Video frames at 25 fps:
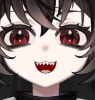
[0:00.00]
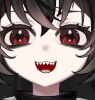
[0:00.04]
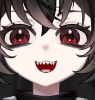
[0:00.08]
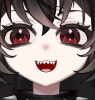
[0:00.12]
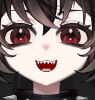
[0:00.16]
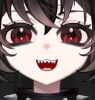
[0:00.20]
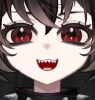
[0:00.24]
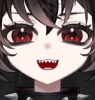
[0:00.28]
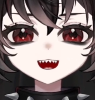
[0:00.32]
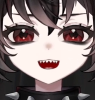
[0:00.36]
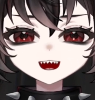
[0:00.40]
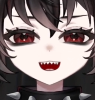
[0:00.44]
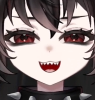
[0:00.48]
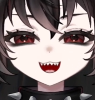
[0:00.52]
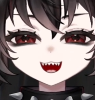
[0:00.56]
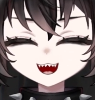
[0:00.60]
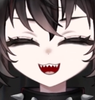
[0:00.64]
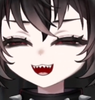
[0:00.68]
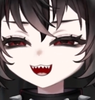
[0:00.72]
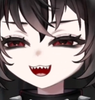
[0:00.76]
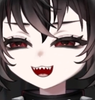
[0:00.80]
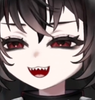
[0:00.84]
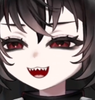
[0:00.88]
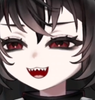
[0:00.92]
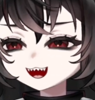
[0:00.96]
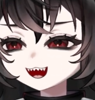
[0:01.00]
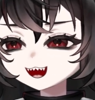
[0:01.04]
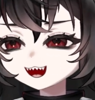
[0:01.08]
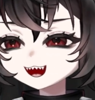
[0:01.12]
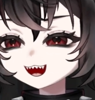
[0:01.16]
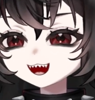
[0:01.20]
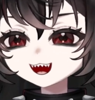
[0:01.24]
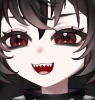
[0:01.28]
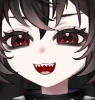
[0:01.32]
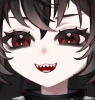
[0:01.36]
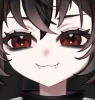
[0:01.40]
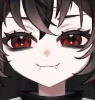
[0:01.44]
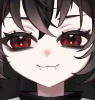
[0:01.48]
Okay,
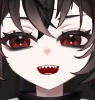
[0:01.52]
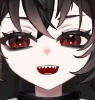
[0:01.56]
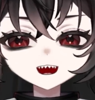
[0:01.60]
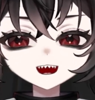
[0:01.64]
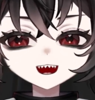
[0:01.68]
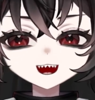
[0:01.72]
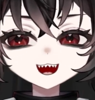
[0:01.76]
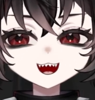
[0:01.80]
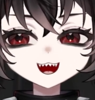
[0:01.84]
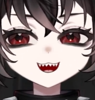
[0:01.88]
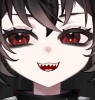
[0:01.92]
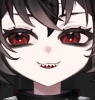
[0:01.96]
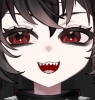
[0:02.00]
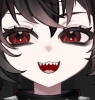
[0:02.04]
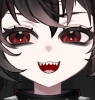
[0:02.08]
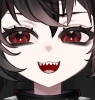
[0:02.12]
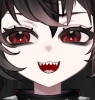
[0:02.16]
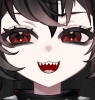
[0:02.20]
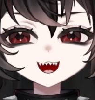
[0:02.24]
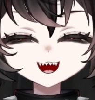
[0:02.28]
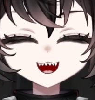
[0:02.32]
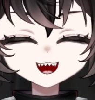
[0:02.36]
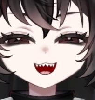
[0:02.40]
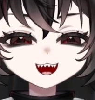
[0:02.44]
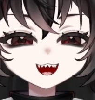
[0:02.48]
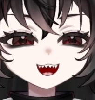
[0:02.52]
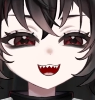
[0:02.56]
little model credits.